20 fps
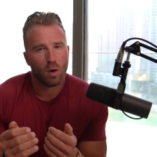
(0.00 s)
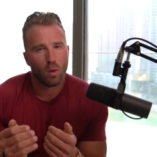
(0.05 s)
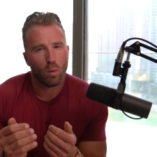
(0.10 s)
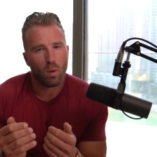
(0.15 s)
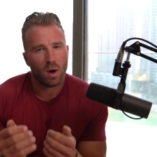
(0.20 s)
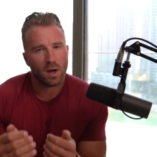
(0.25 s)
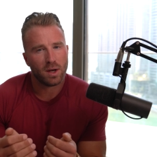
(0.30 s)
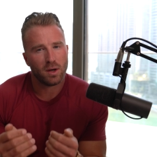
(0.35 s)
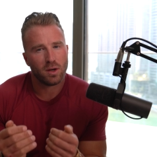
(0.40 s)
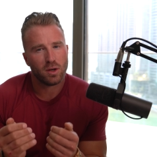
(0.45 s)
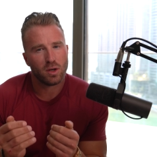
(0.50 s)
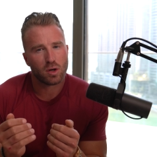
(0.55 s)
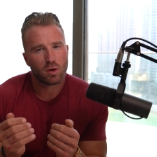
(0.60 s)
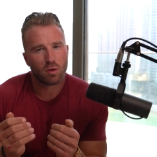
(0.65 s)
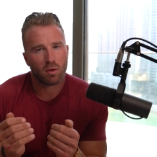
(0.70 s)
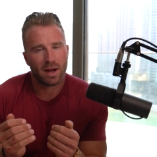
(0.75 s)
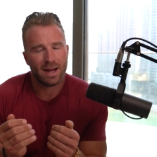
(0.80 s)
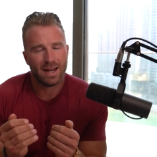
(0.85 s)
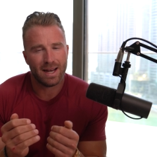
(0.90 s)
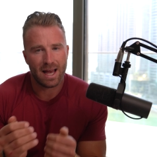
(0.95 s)
Why don't you
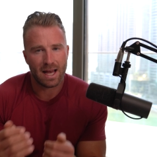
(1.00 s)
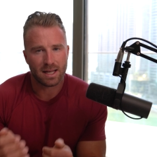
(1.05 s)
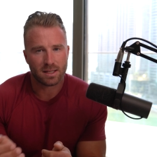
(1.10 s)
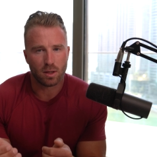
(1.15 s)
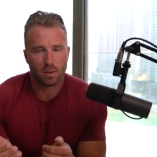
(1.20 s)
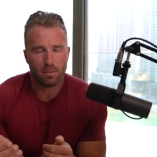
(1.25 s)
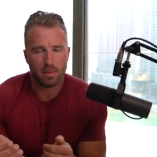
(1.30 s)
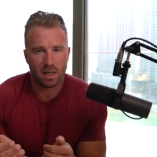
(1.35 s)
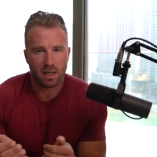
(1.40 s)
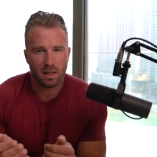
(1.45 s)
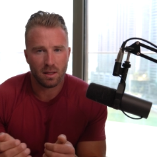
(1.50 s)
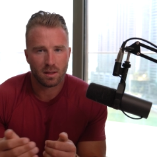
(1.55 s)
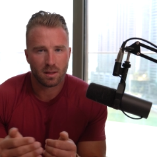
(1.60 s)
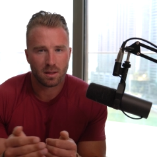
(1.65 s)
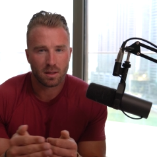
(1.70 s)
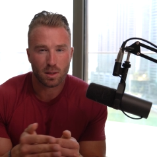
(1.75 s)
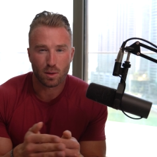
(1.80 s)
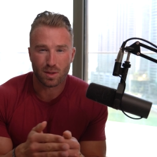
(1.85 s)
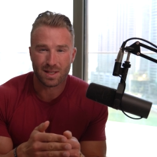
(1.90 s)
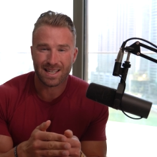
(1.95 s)
create an SOP,
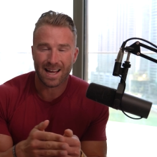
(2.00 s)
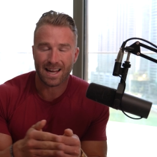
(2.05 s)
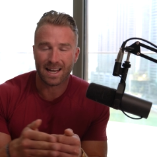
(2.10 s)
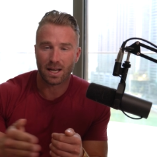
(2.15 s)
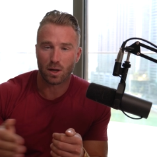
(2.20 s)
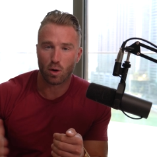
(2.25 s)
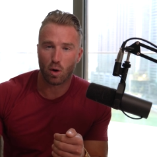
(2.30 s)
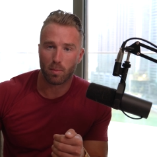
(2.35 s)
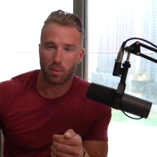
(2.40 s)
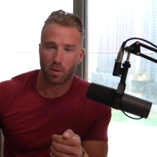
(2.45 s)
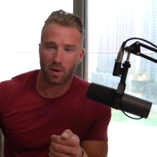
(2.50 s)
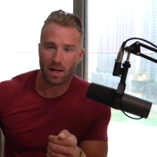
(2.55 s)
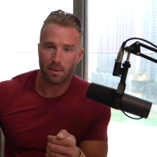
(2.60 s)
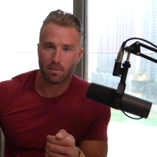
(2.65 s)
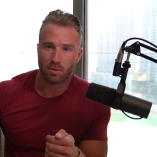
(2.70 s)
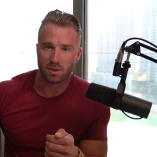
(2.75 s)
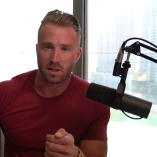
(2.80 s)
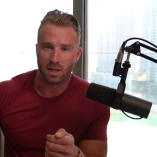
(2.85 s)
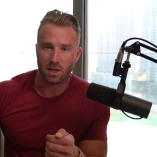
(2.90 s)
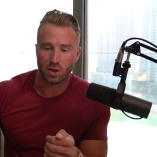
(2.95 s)
so a standard operating
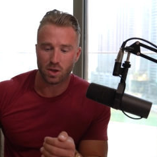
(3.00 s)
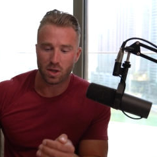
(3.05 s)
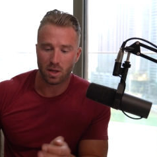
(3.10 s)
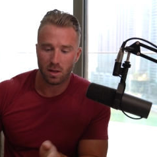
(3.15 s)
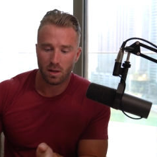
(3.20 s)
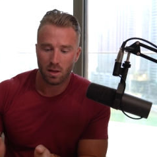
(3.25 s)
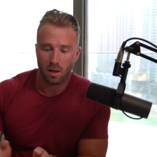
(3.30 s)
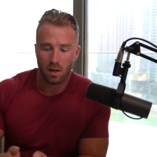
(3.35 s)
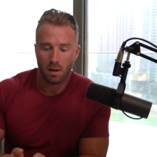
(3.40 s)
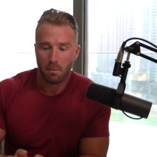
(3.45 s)
procedure,